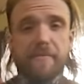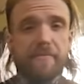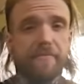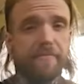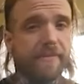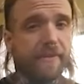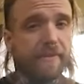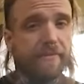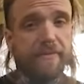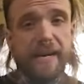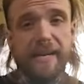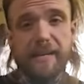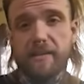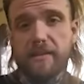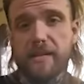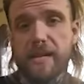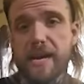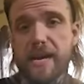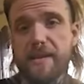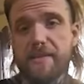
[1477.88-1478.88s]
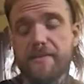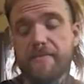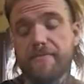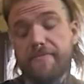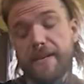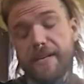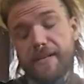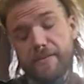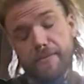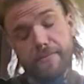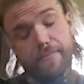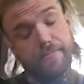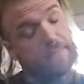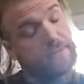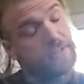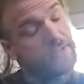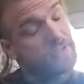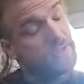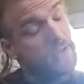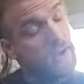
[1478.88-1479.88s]
the final line, the final
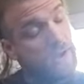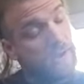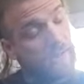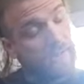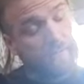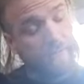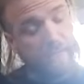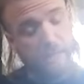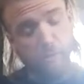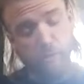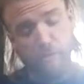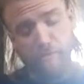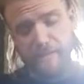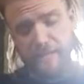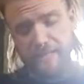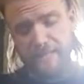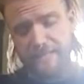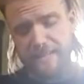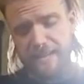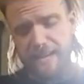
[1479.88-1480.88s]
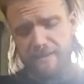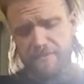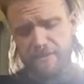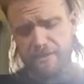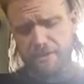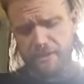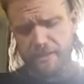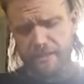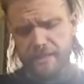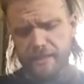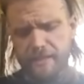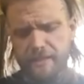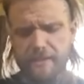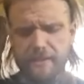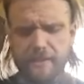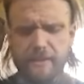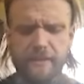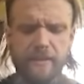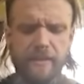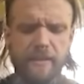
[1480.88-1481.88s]
song, He Will Fight Savagely,
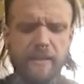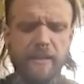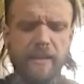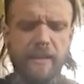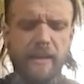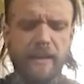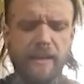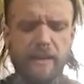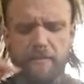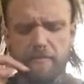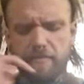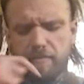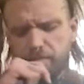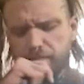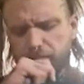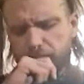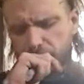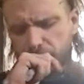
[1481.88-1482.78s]
I